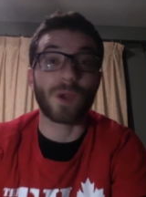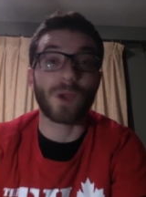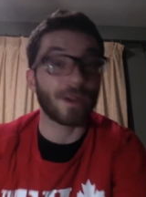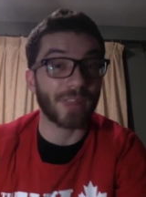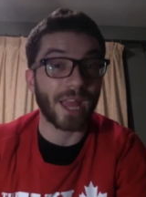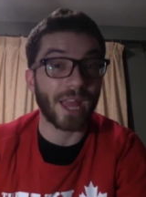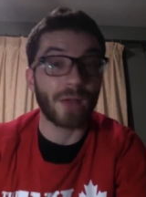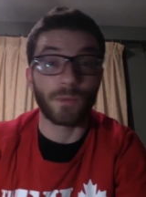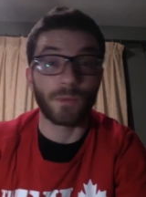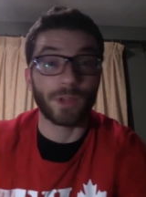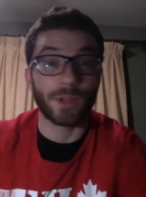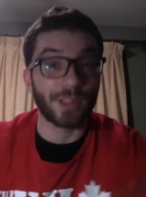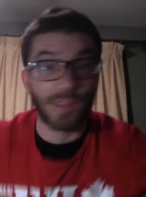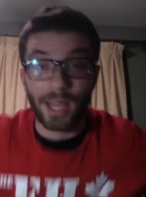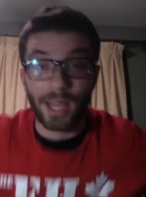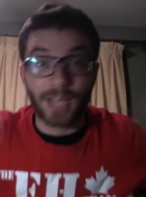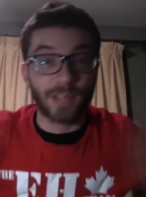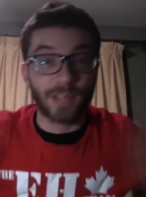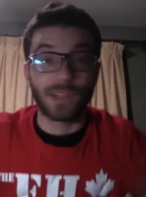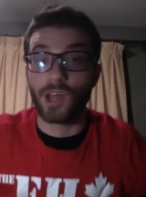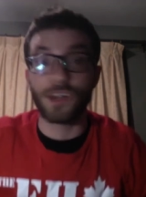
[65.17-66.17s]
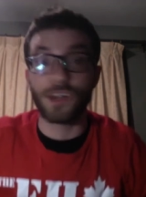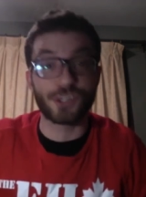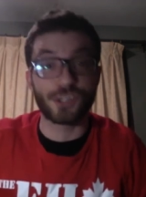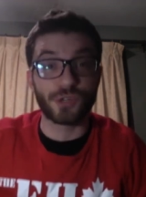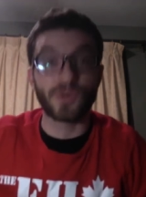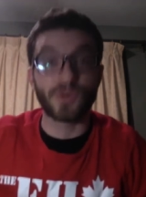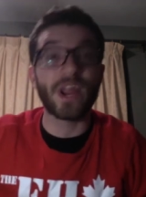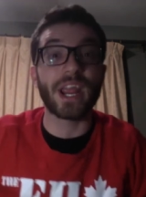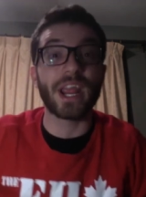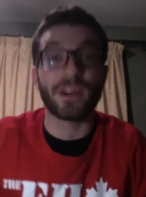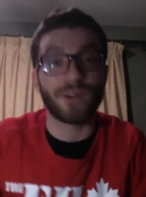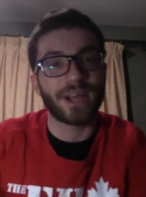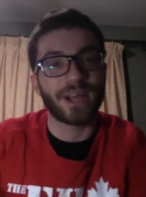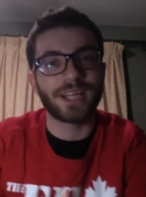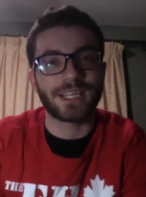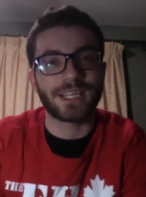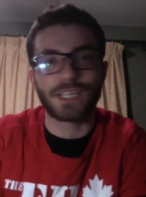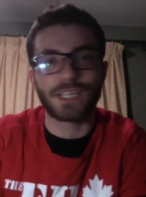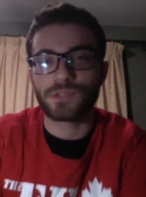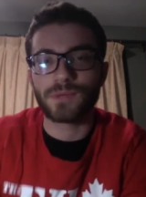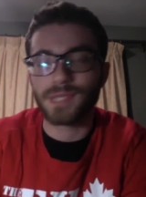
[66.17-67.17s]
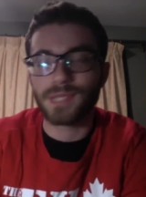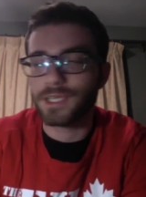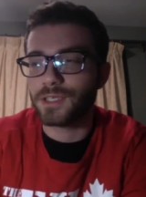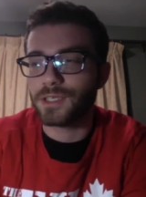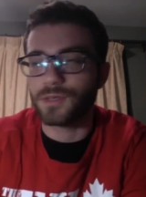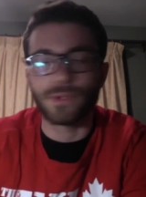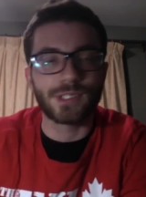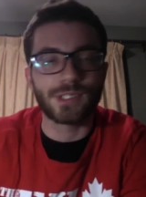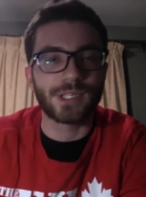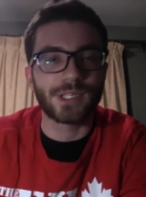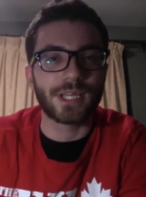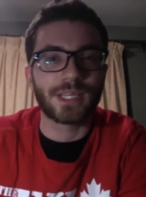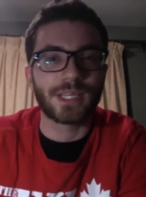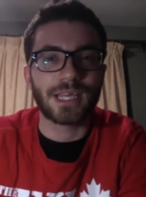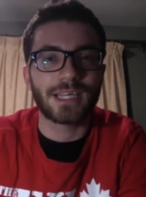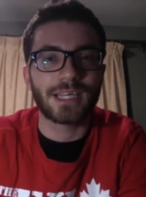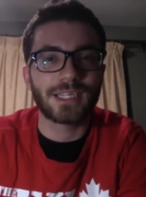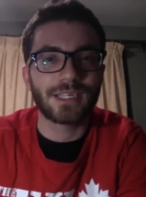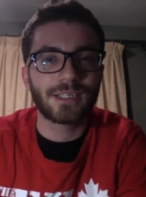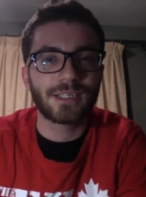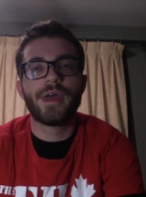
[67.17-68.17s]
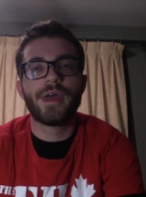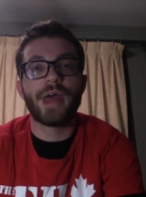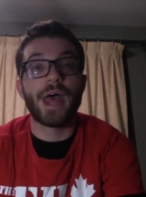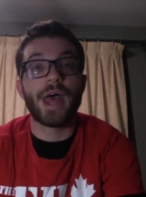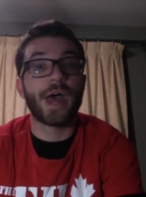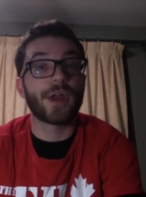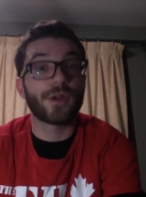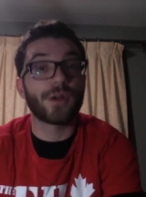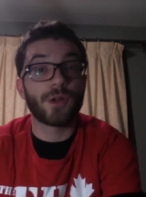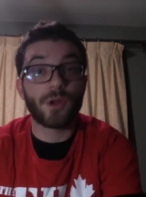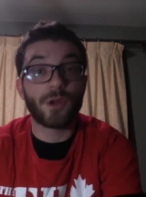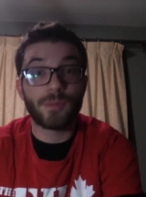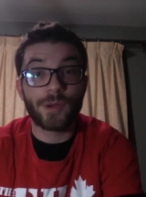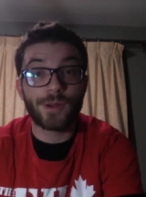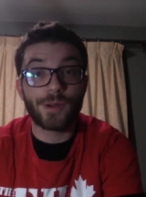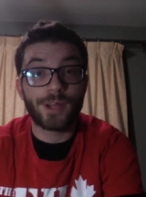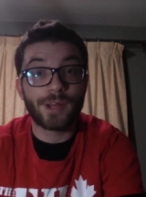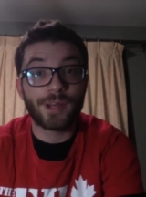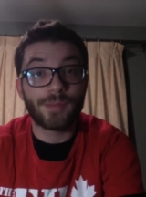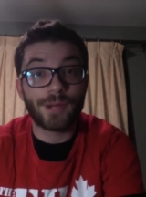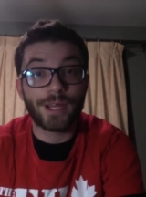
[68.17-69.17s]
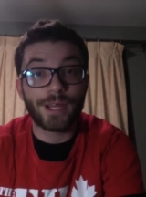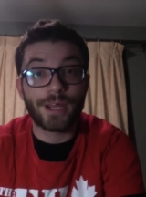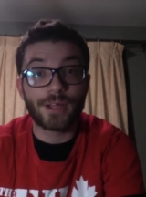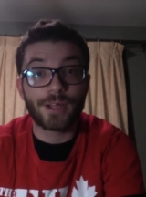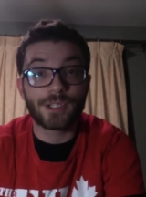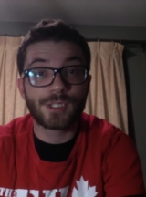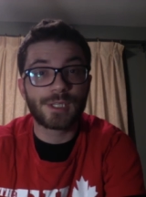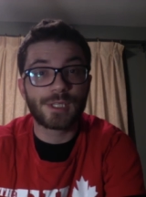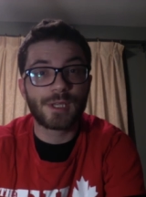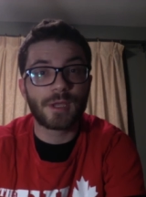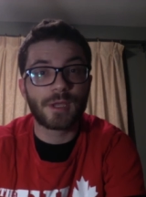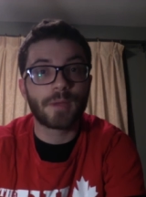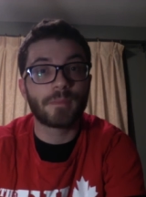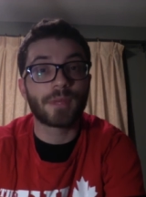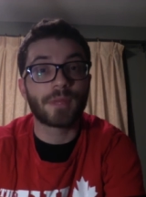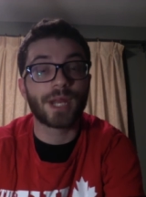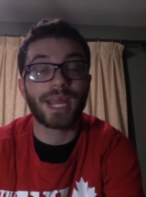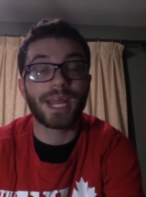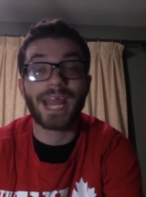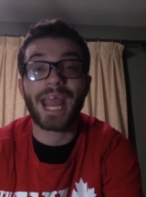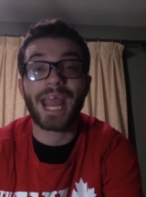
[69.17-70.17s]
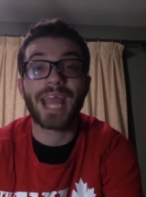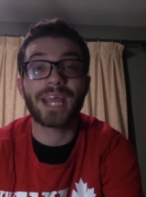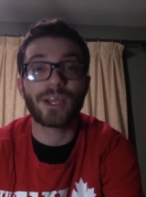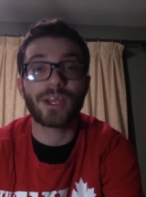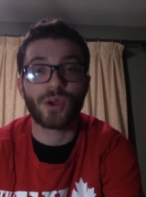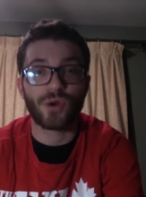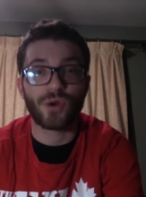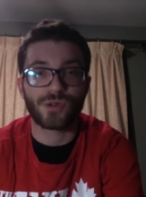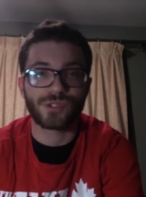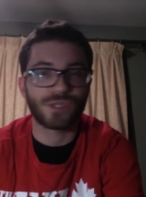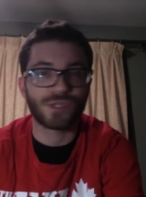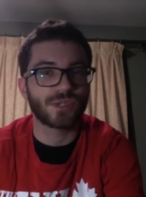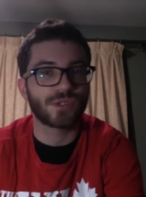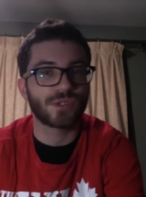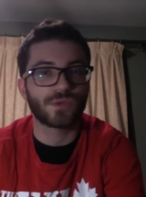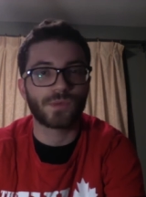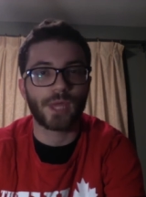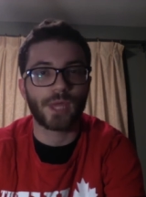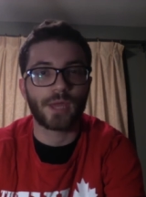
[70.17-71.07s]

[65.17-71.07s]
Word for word: that with like lingerie, right? That's what they do. Isn't that the idea? I don't know about anybody else, but I hate girls that do that.